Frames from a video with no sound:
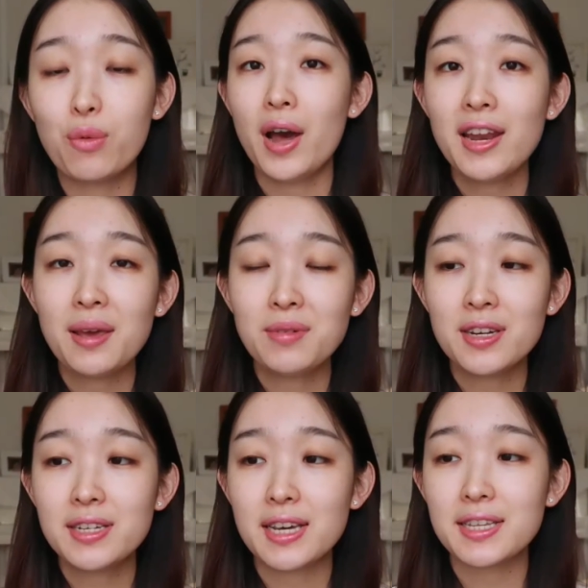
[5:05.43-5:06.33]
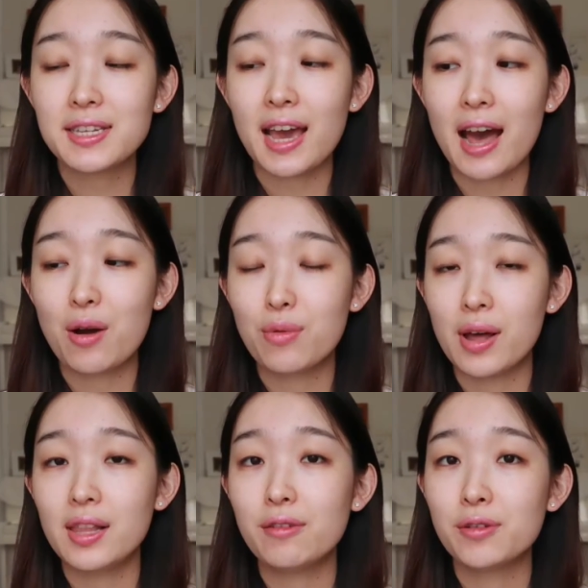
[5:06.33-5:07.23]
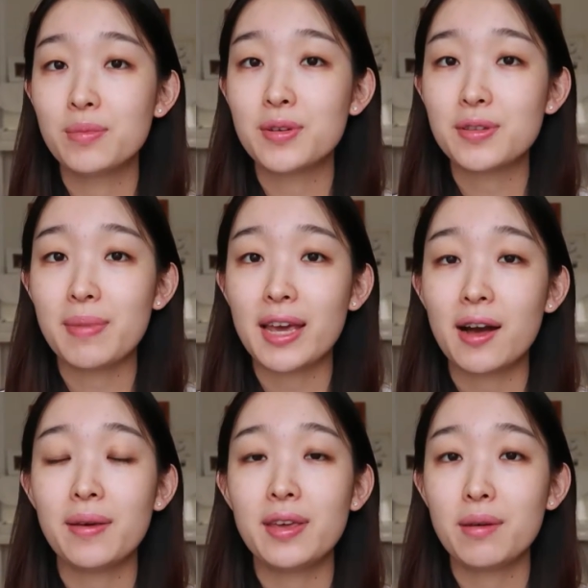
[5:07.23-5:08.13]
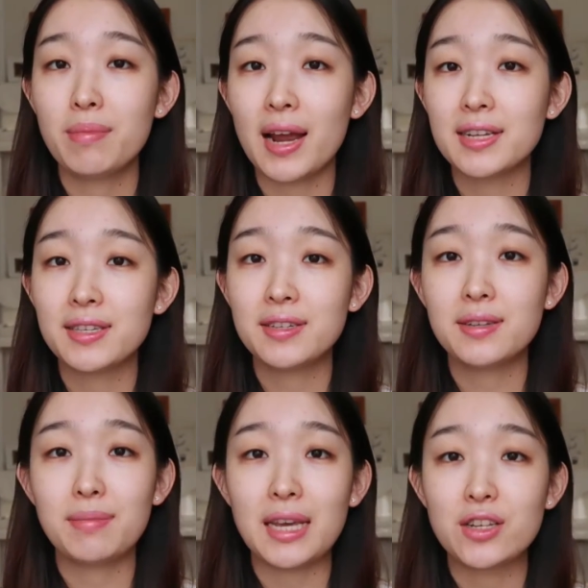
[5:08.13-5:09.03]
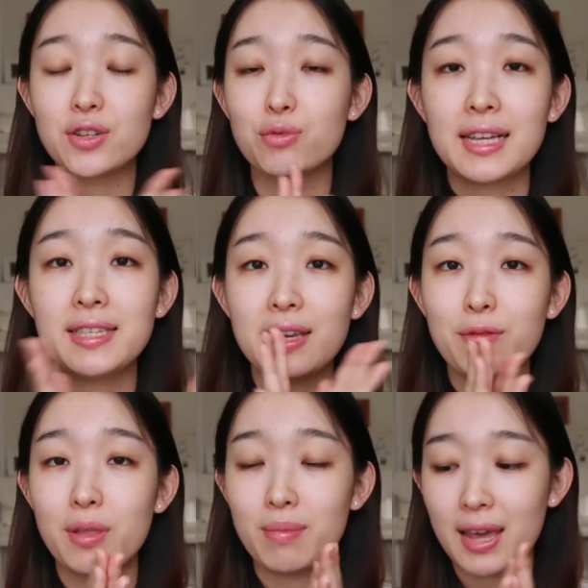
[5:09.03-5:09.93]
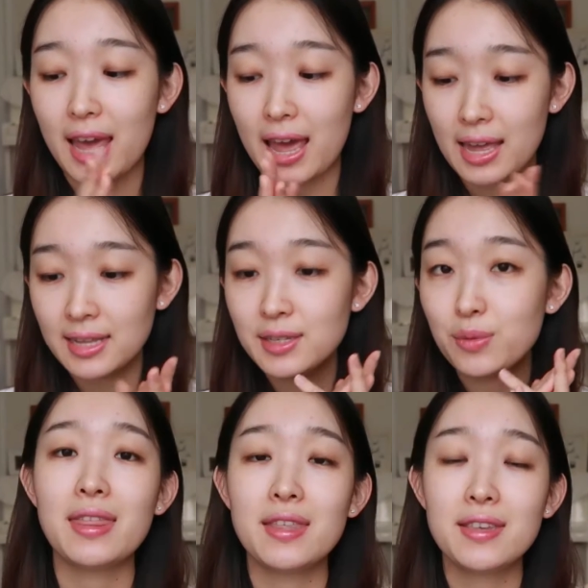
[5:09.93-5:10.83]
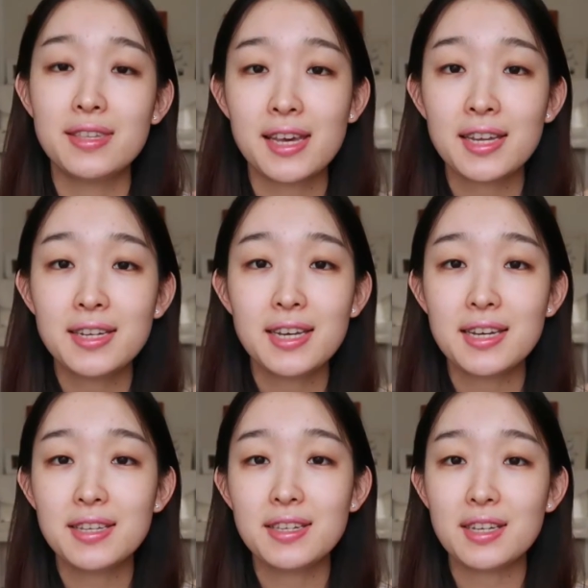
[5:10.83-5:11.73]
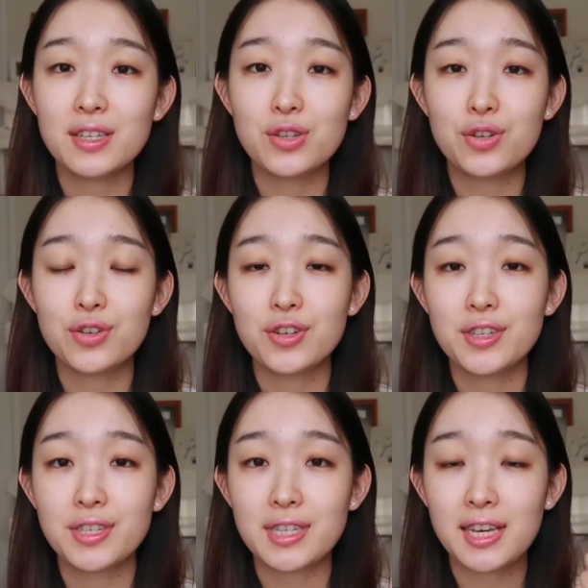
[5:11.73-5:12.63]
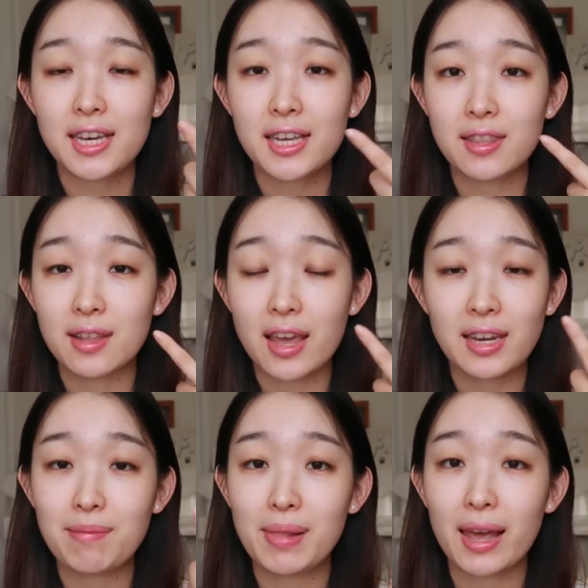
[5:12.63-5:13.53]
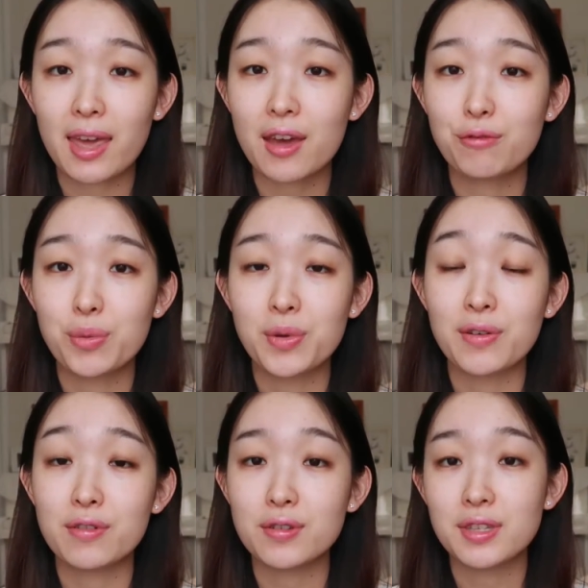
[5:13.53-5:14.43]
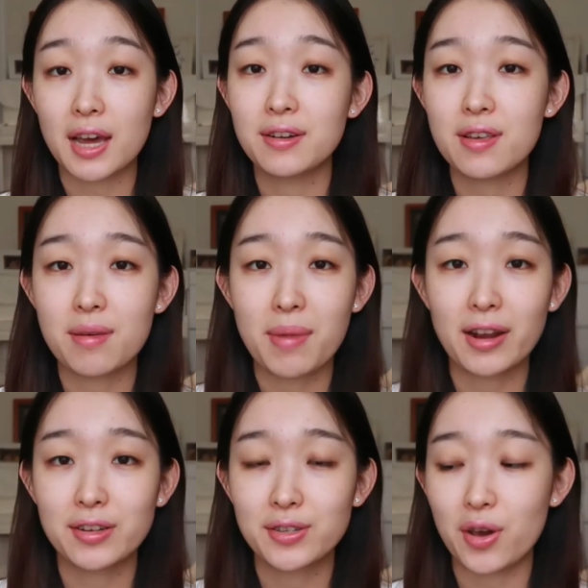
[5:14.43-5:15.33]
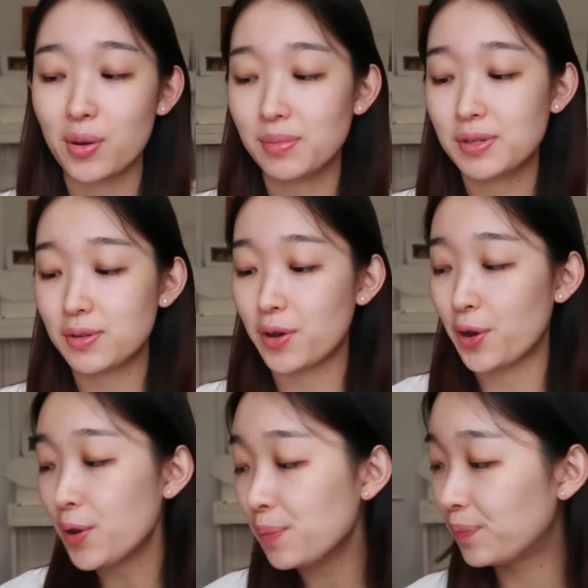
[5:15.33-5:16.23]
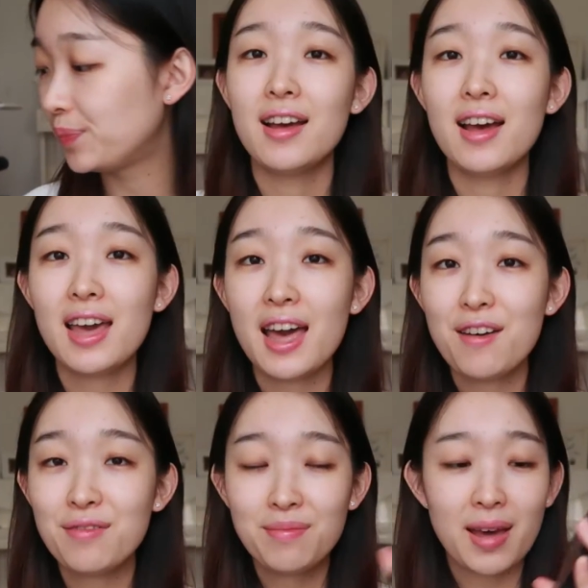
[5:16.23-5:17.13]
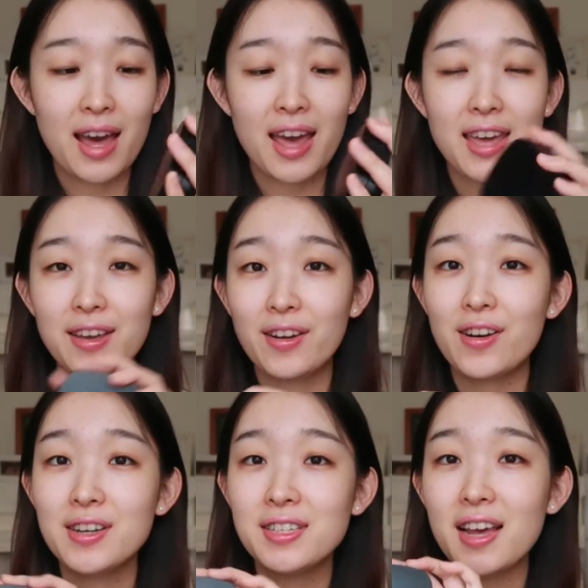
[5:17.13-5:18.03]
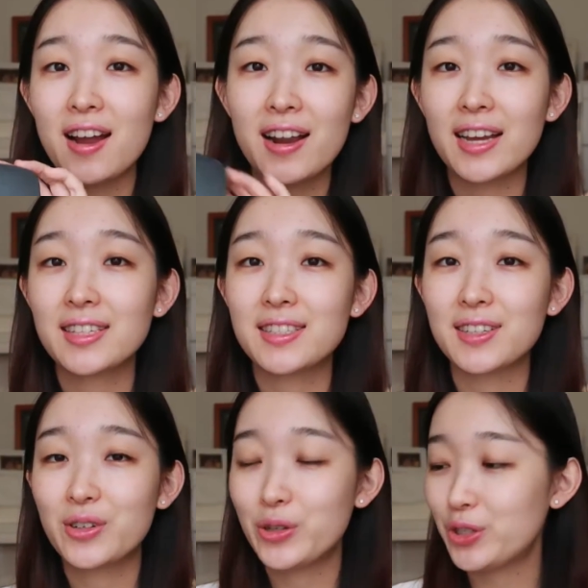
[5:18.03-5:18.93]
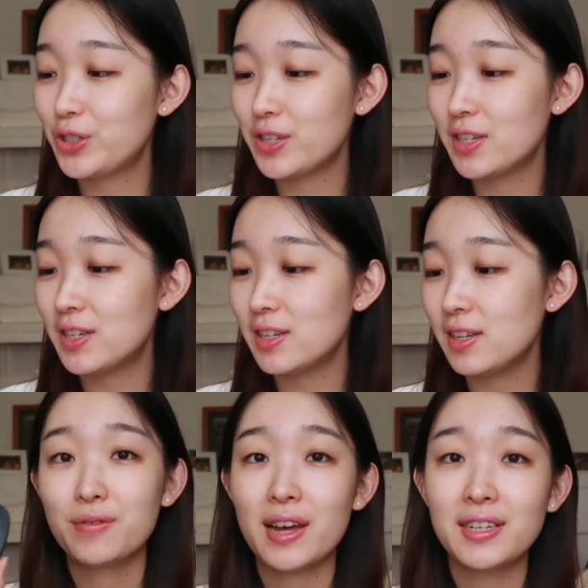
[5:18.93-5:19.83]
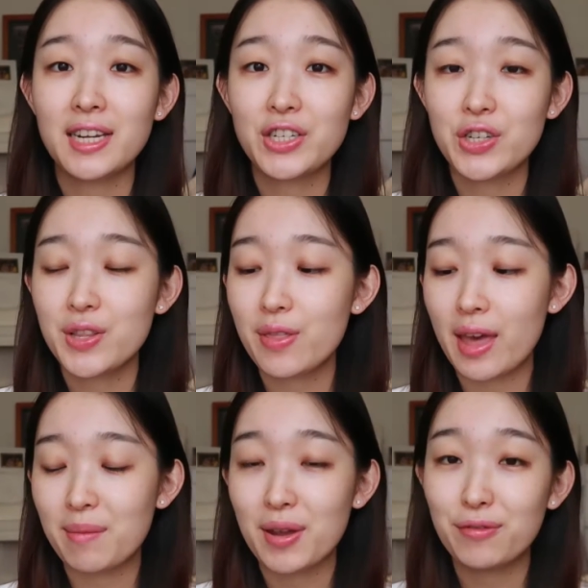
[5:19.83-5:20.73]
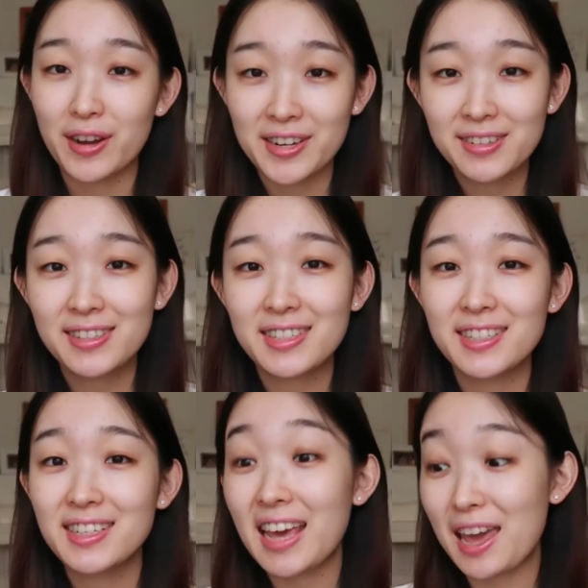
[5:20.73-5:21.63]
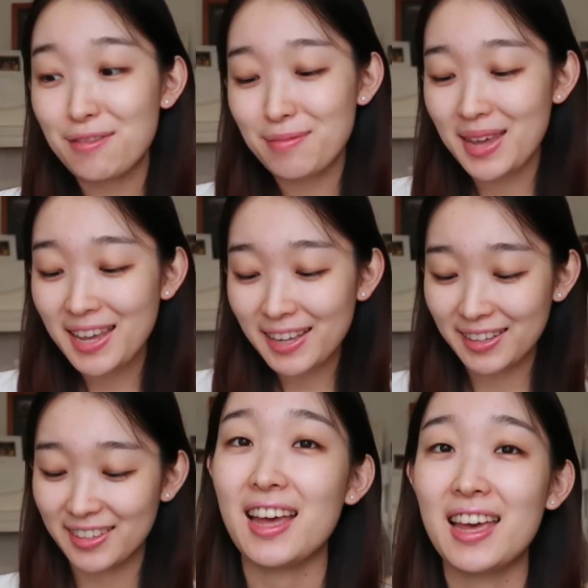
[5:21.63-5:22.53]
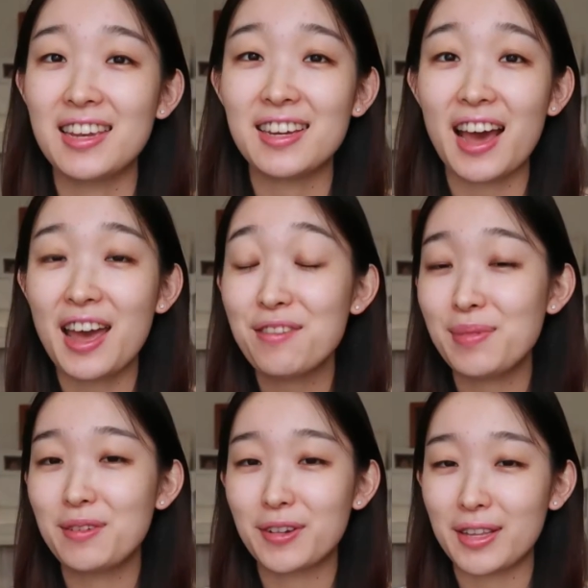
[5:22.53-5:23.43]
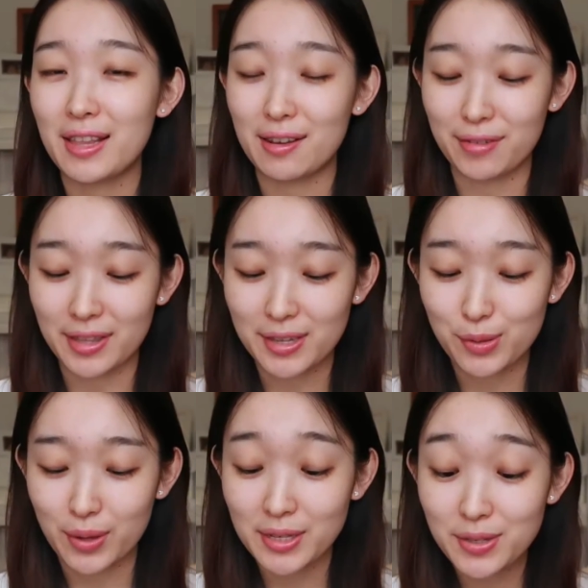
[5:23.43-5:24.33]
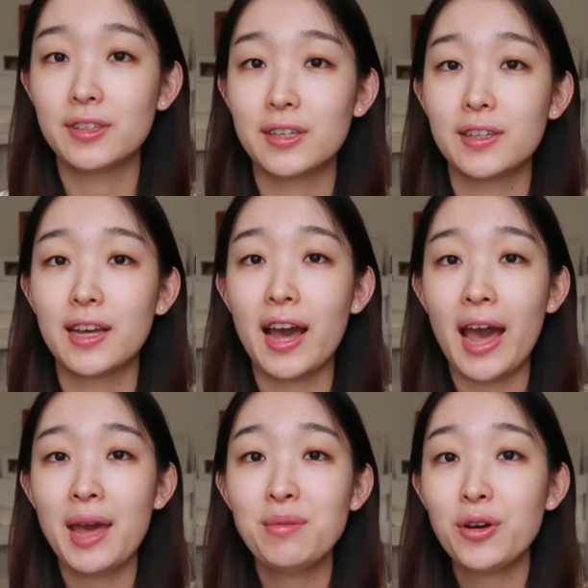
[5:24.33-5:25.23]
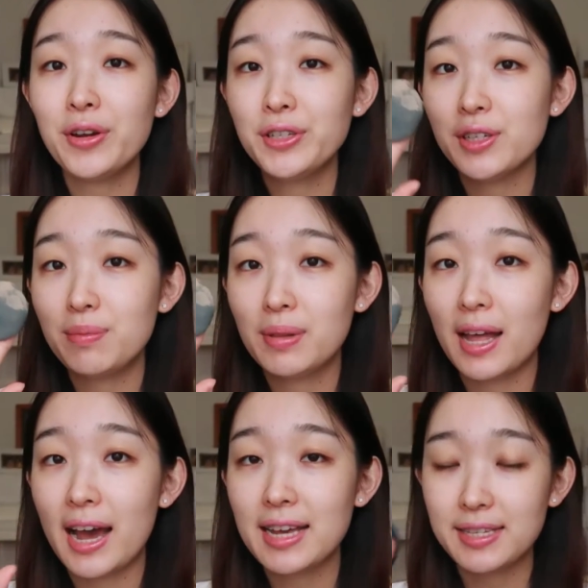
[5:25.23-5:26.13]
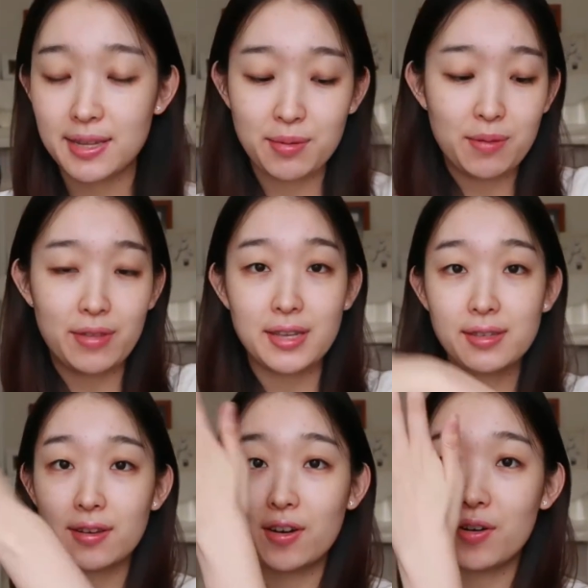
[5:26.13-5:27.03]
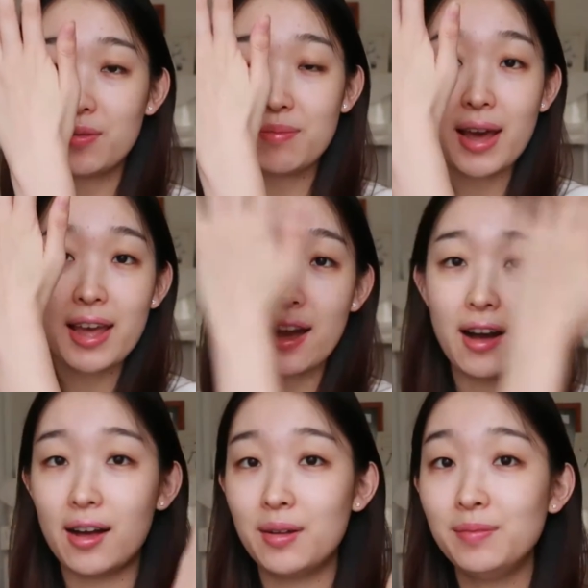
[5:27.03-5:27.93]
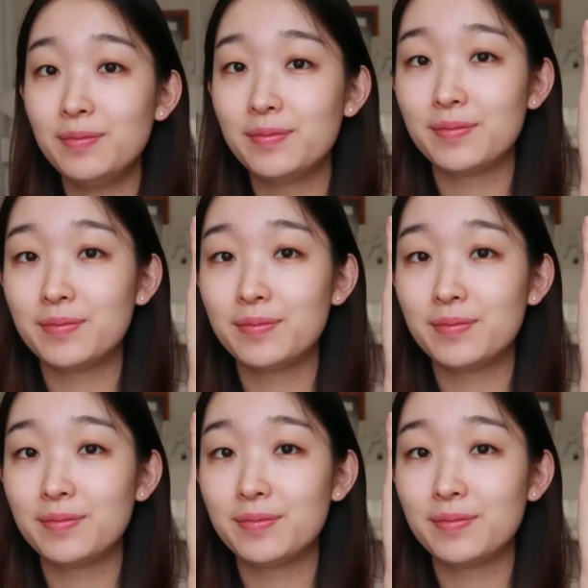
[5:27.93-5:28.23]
One, I'm gonna test how well it removes makeup in comparison to me just cleansing with my hands, and then the second test is to see any blackhead removals under the microscope. So I have my COSRX cushion foundation that my friend gave me, and I have been really loving this one. I'm going to apply some of this on my arm.